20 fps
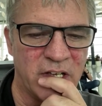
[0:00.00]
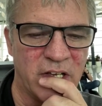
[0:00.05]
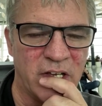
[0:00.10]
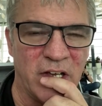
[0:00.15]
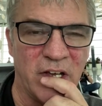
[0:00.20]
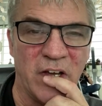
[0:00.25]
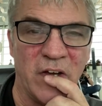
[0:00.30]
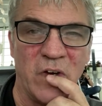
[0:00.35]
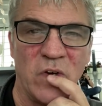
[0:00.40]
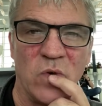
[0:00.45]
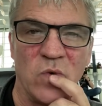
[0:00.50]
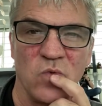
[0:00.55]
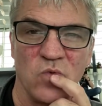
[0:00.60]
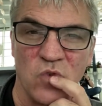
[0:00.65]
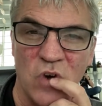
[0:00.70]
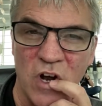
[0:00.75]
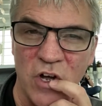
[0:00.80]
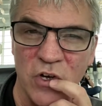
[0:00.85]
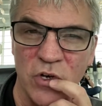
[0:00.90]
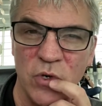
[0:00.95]

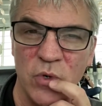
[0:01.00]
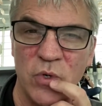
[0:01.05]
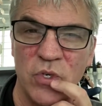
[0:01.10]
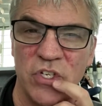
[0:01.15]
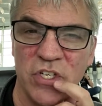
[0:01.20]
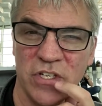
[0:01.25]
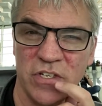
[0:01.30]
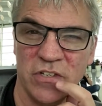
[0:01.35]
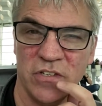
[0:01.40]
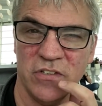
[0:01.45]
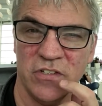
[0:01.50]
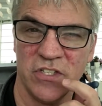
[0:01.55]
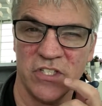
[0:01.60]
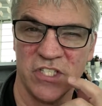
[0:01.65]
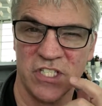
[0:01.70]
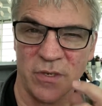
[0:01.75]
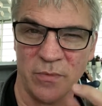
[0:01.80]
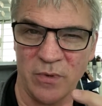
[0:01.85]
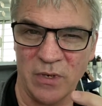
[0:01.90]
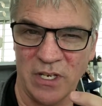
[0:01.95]
Rode,
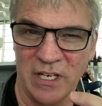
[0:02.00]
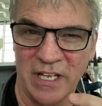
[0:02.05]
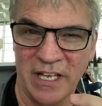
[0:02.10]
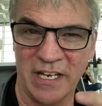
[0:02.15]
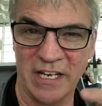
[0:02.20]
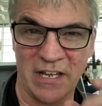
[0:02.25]
similarly.